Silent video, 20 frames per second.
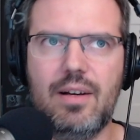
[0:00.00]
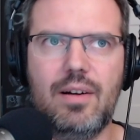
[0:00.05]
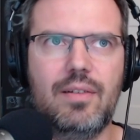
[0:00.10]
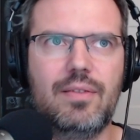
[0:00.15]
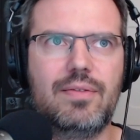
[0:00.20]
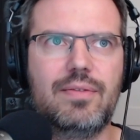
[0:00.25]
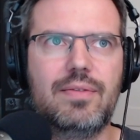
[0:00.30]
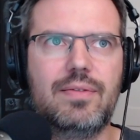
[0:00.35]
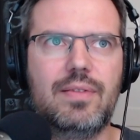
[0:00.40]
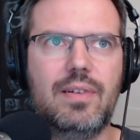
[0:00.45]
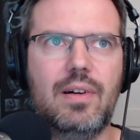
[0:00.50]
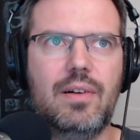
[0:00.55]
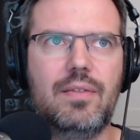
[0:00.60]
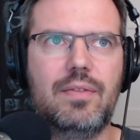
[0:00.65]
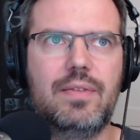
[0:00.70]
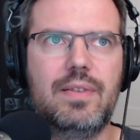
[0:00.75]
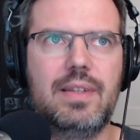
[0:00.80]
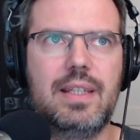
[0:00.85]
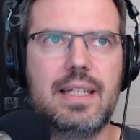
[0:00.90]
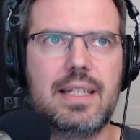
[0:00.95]
of
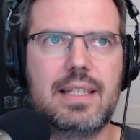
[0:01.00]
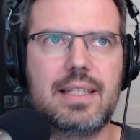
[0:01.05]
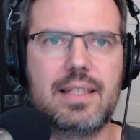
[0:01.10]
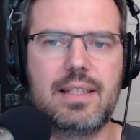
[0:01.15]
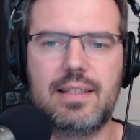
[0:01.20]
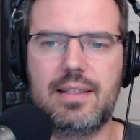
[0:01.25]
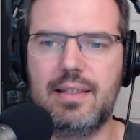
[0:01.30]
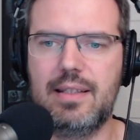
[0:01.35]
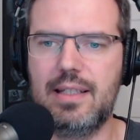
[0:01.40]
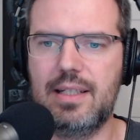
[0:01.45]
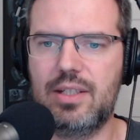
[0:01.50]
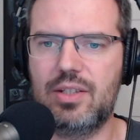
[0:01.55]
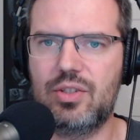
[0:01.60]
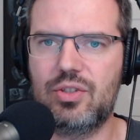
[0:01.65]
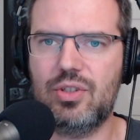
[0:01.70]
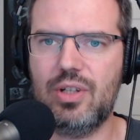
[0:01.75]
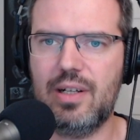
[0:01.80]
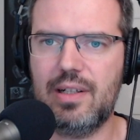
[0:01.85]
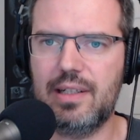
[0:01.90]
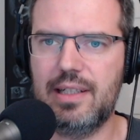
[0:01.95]
of this this
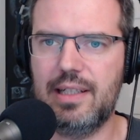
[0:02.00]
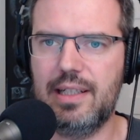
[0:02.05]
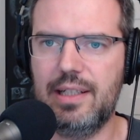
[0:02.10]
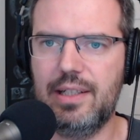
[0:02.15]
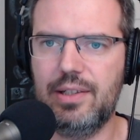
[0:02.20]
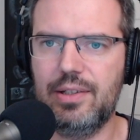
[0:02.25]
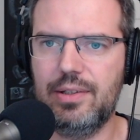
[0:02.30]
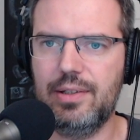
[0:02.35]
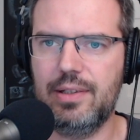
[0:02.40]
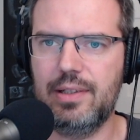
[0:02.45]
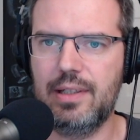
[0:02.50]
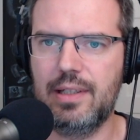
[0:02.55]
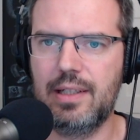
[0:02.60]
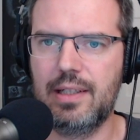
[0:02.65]
chunk here,